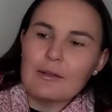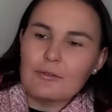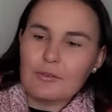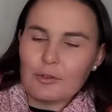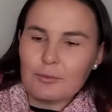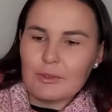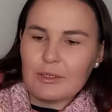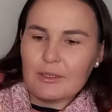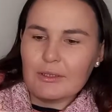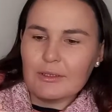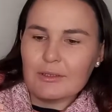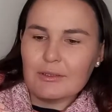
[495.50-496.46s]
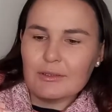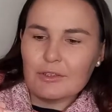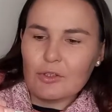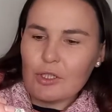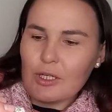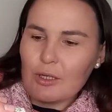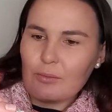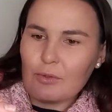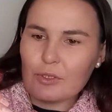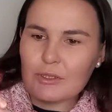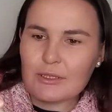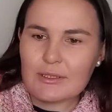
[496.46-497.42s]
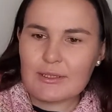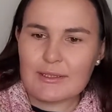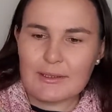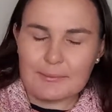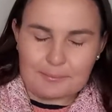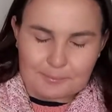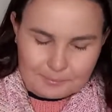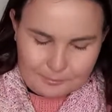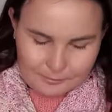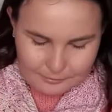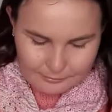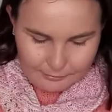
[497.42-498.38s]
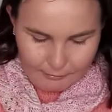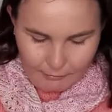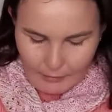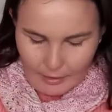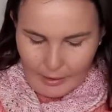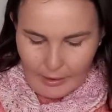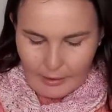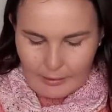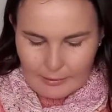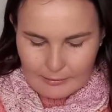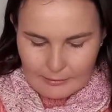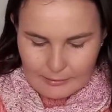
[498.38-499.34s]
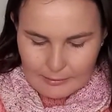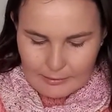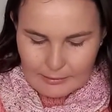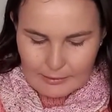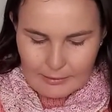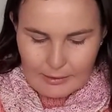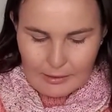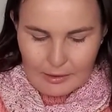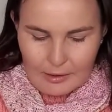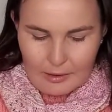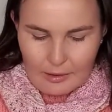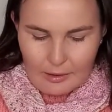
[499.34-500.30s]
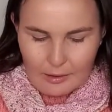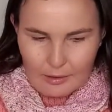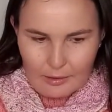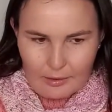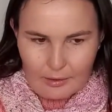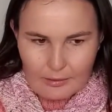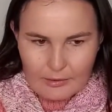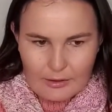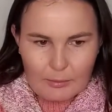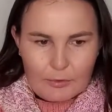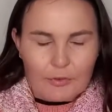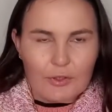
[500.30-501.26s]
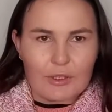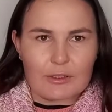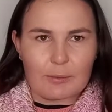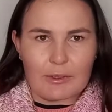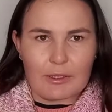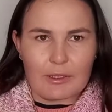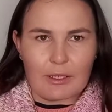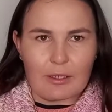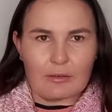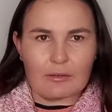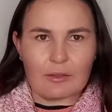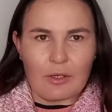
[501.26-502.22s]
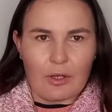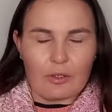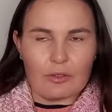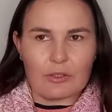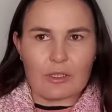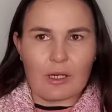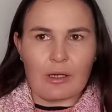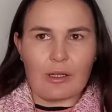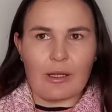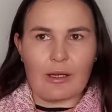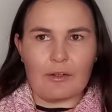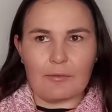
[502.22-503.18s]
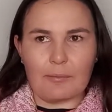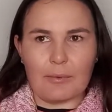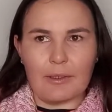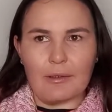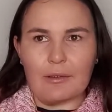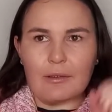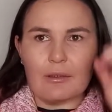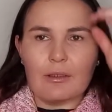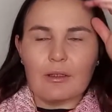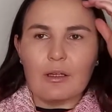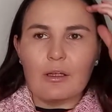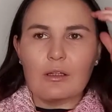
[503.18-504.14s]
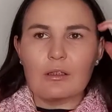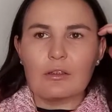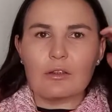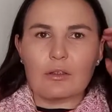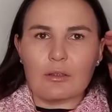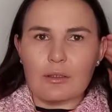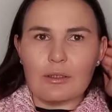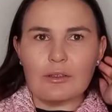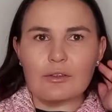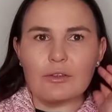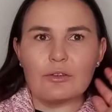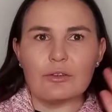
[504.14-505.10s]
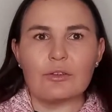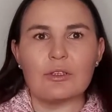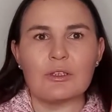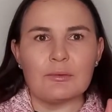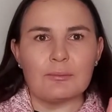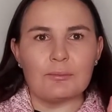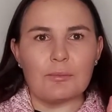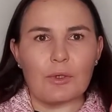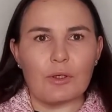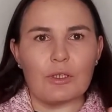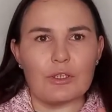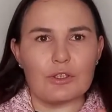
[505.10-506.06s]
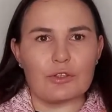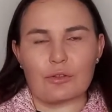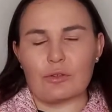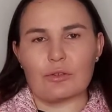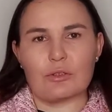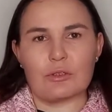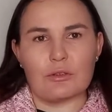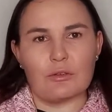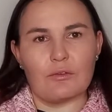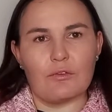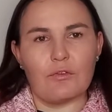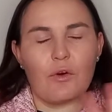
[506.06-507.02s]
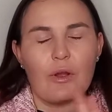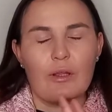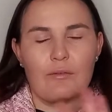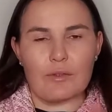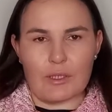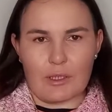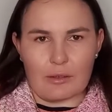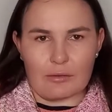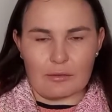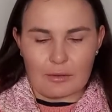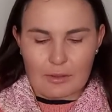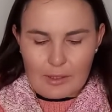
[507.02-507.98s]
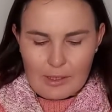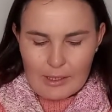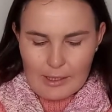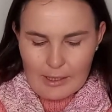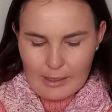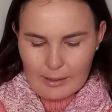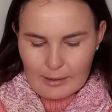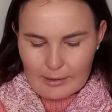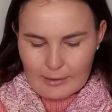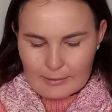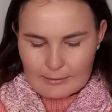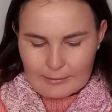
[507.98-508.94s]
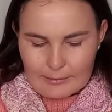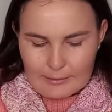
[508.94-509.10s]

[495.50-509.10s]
from the sock club boxes. And some of you that's been around knows I have been dying to do the Mbali socks forever now, and